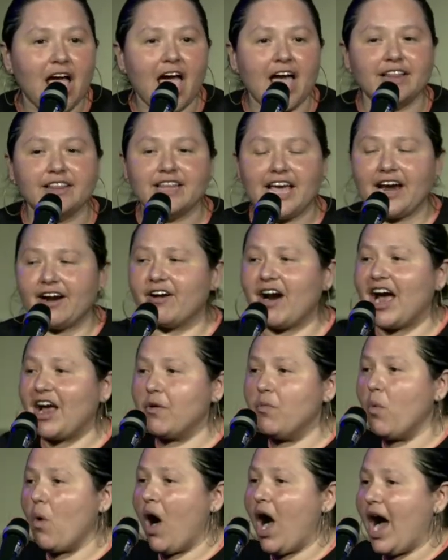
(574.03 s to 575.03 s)
and there I
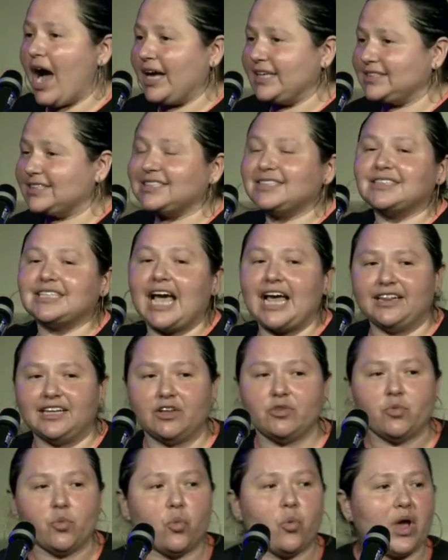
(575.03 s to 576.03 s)
was,
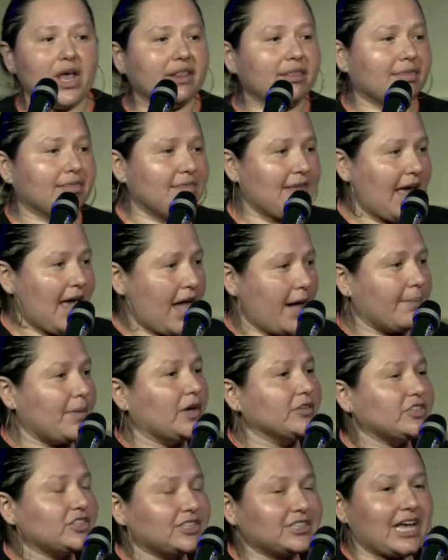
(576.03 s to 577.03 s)
standing with them
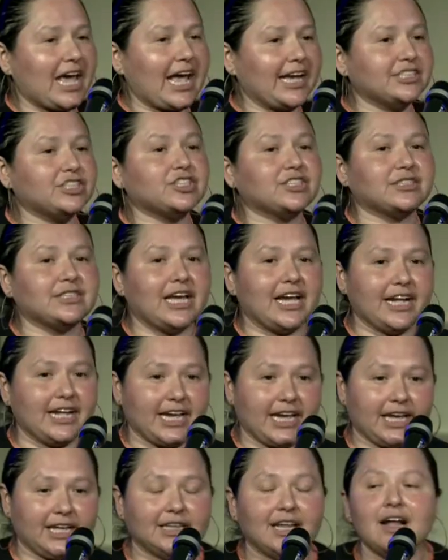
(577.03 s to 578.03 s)
on stage,
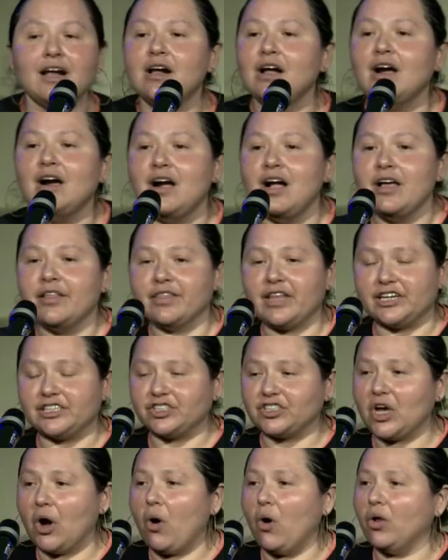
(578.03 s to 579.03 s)
singing,
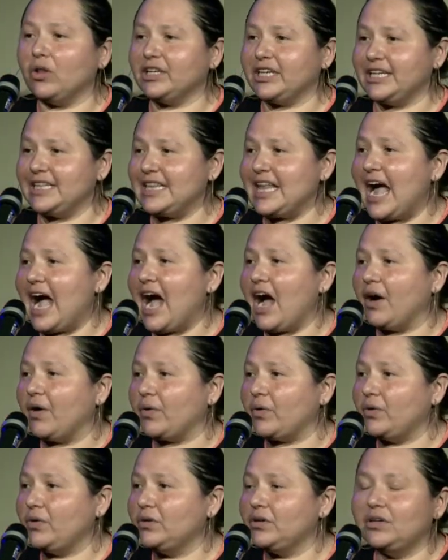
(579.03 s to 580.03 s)
"There's only now,
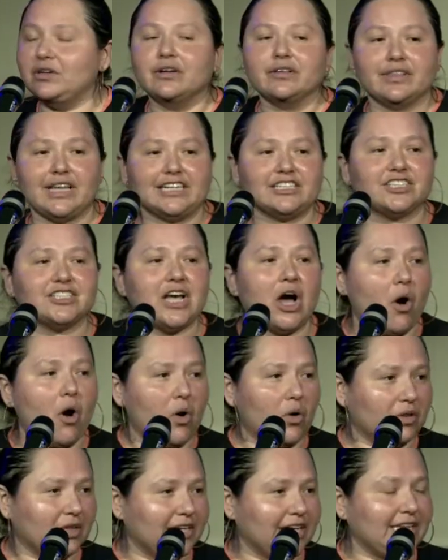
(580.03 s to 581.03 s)
there's
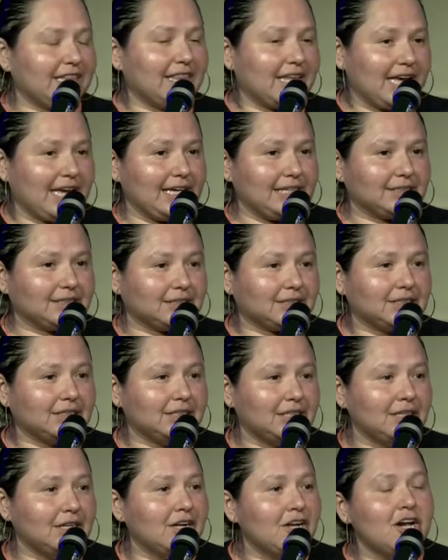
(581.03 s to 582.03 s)
only this.
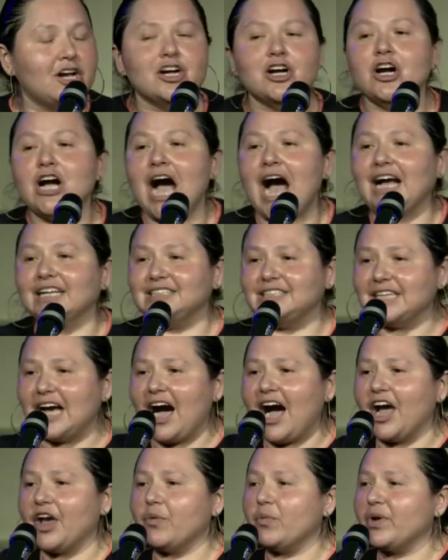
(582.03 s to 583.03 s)
I
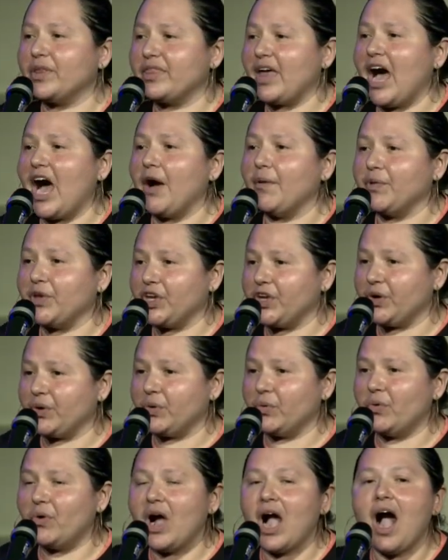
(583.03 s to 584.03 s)
die without you,
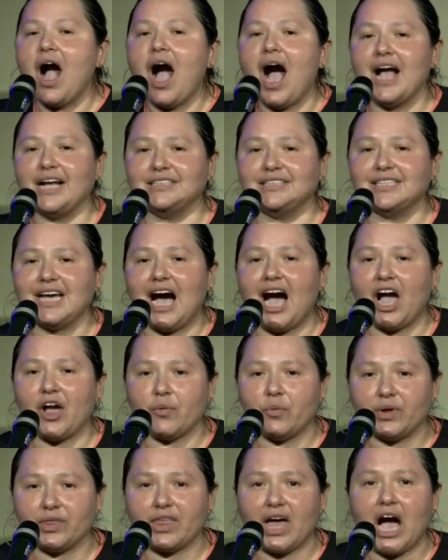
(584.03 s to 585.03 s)
I die
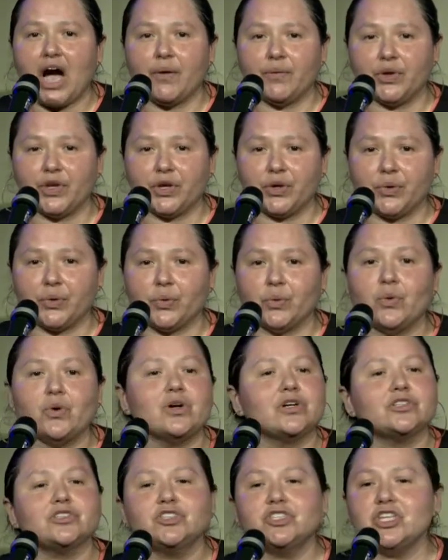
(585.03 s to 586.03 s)
without you.
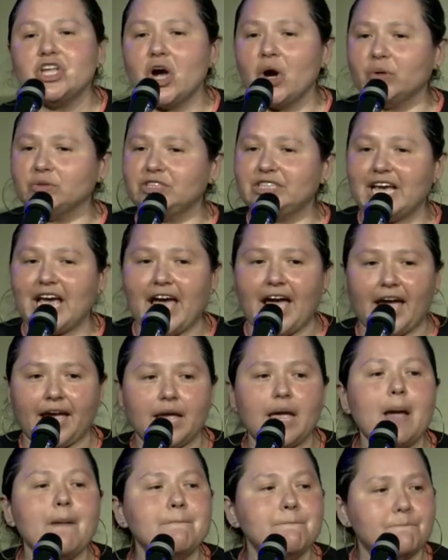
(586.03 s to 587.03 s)
No
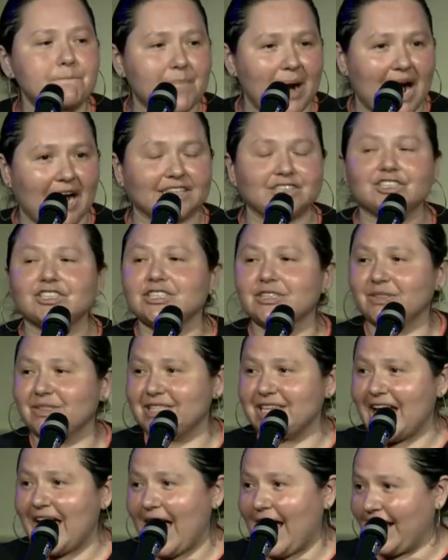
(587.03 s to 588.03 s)
day but
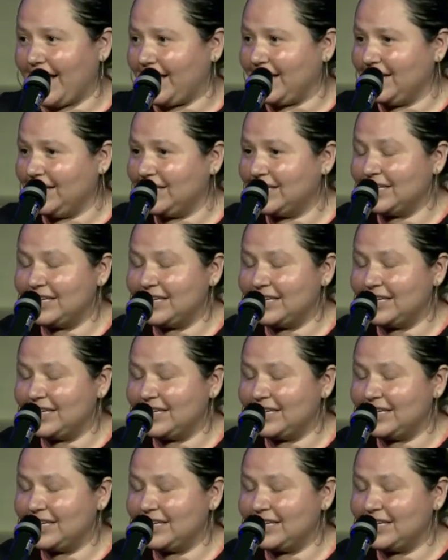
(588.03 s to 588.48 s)
today."